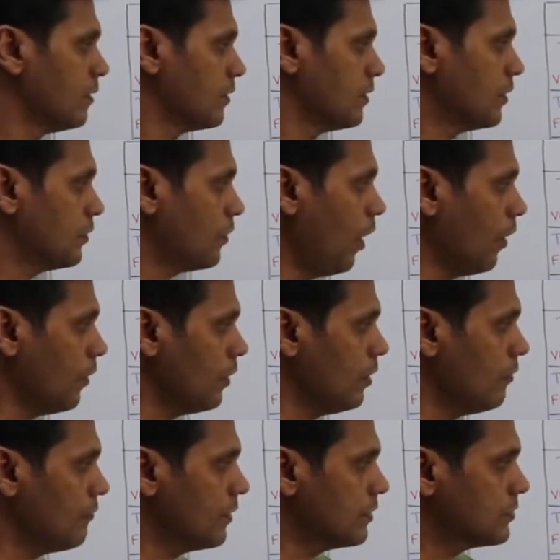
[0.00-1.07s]
the
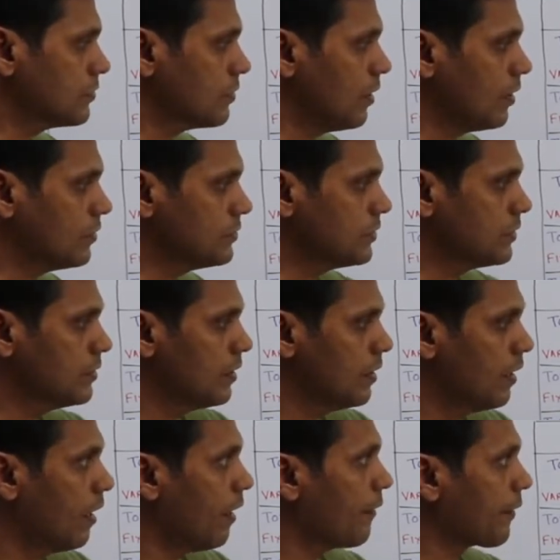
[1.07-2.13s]
total fixed cost,
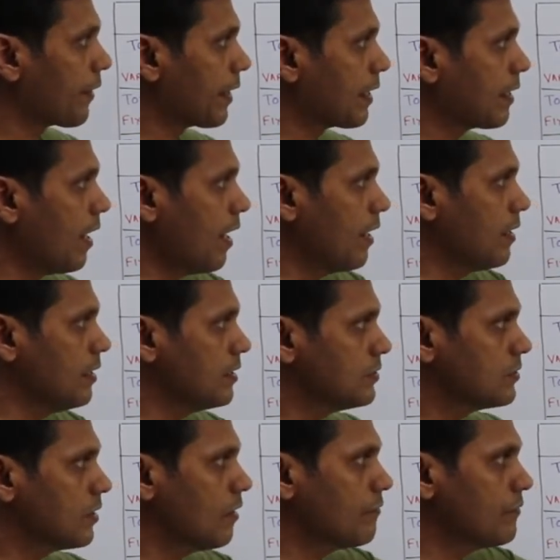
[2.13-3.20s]

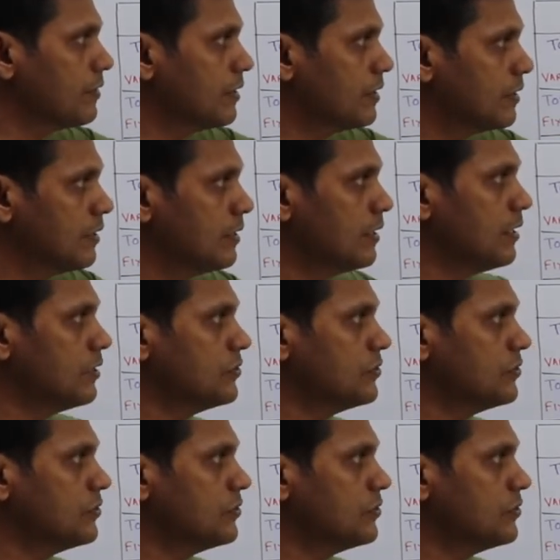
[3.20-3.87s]
regardless of the